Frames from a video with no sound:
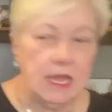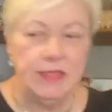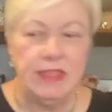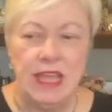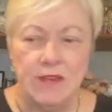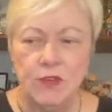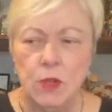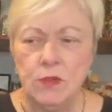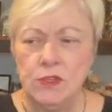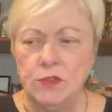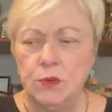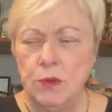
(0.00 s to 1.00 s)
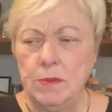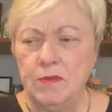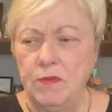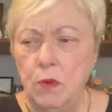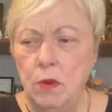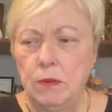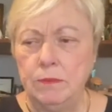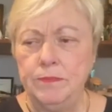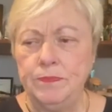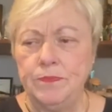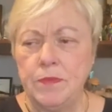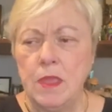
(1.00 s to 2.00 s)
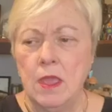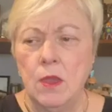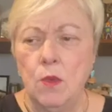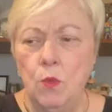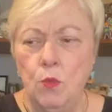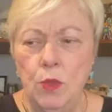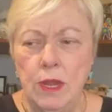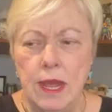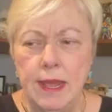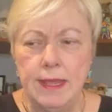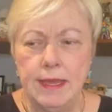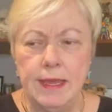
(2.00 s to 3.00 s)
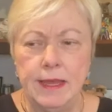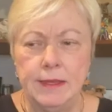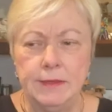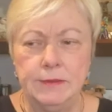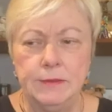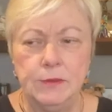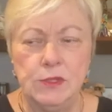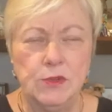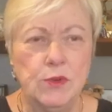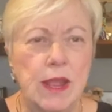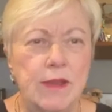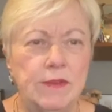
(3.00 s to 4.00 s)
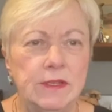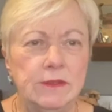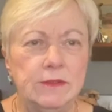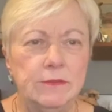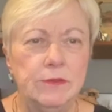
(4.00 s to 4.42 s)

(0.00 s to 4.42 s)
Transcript: think I've told this story before. When I was traveling